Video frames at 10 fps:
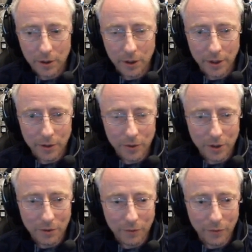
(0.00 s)
I do
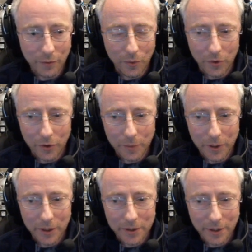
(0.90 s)
get to Forge
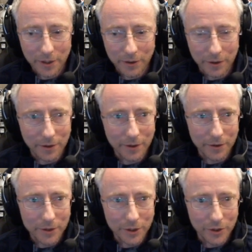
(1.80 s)
because I killed the
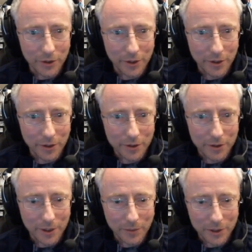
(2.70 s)
Centurion there, so
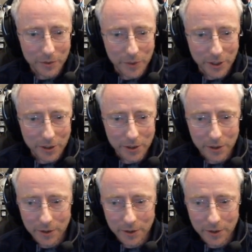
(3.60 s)
that was sweet.